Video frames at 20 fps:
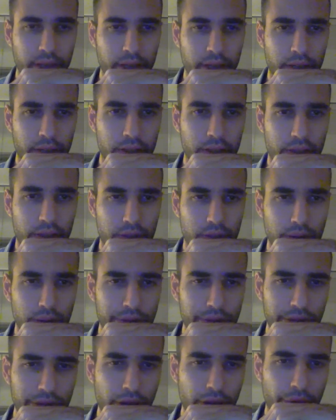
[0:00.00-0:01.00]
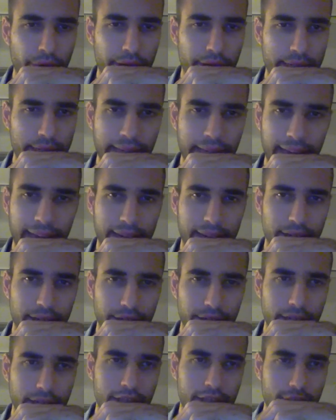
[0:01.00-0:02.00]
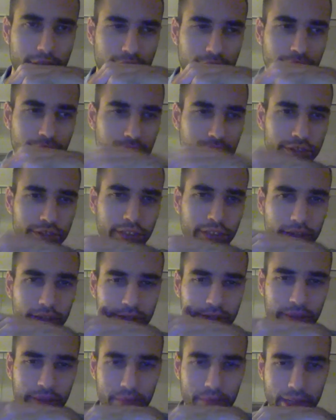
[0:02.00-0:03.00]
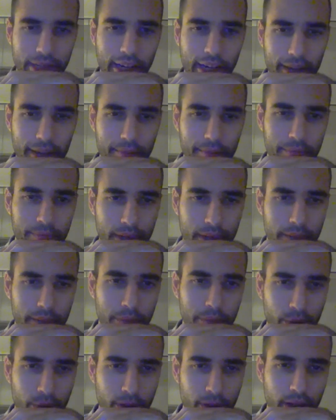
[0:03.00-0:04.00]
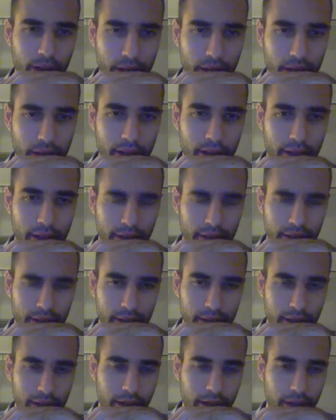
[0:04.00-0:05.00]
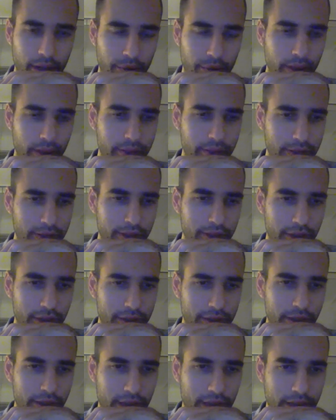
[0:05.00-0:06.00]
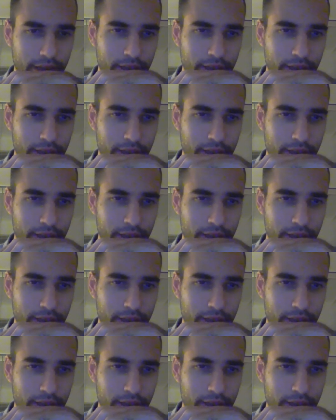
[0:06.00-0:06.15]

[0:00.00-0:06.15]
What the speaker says: You're too slow at the end. You need to give yourself some time, buddy boy. Otherwise, it's just